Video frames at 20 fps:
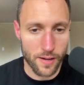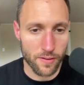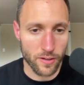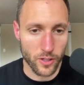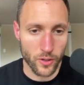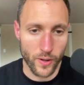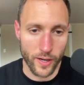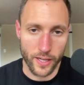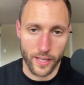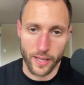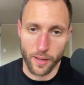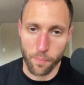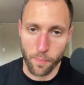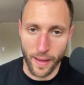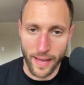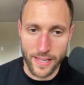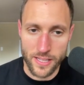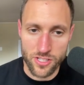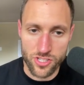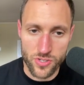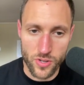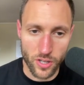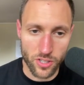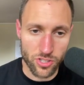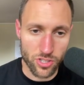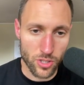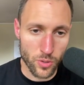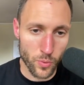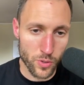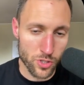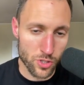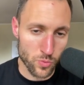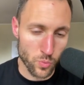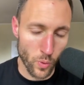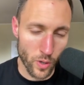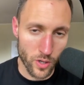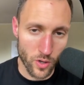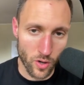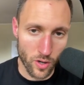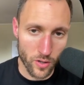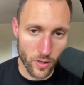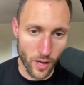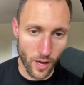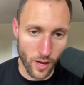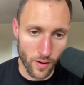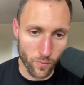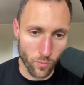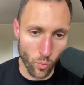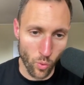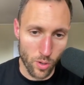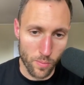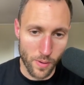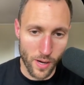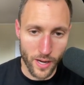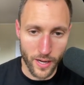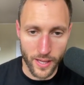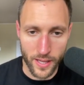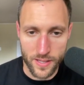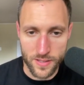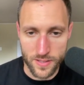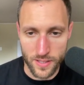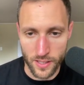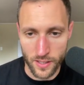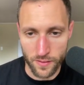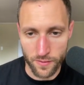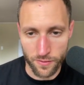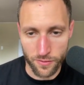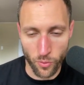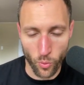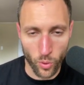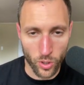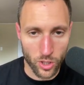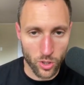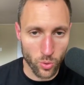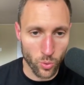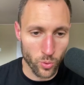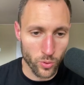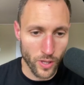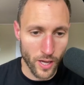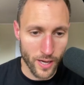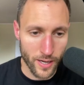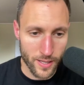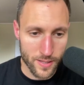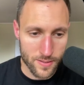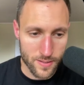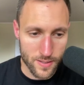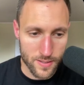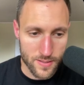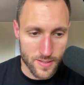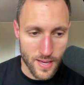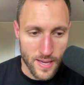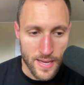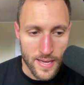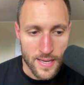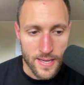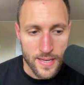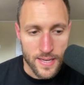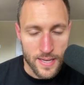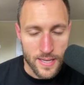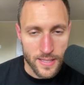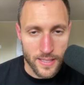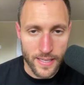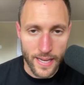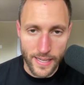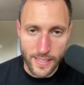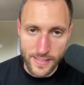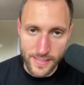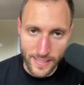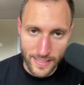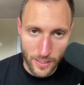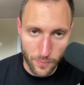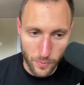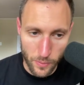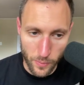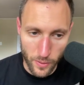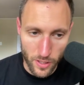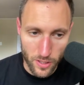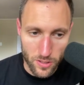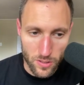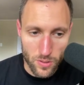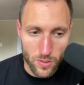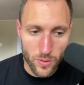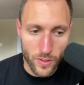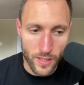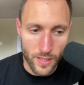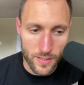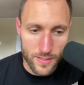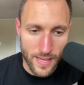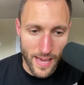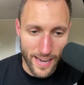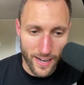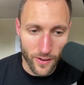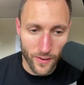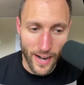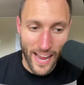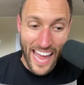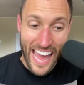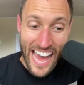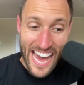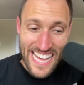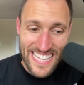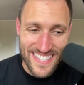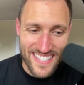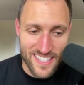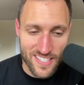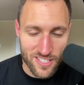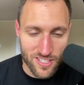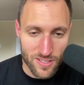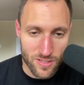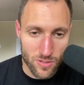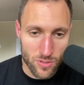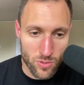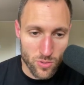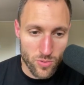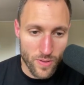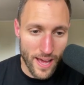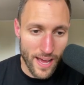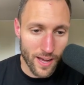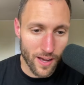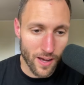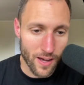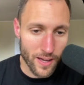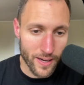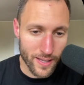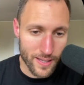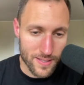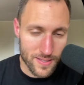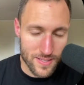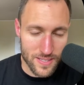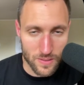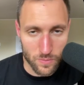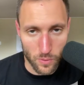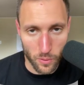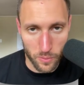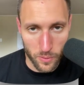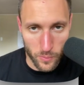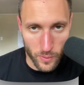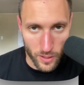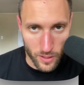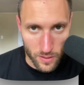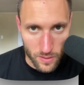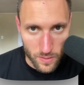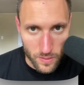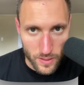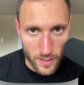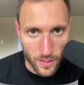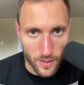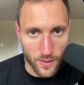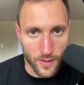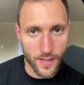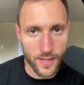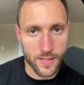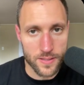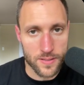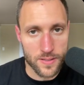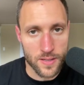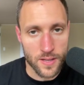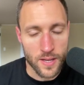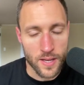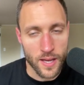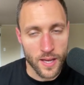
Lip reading: our correct campaign structure, which is 1 warm audience and 4 cold audiences. The next thing that we want to do is add our ads to that audience, and what we want to do here is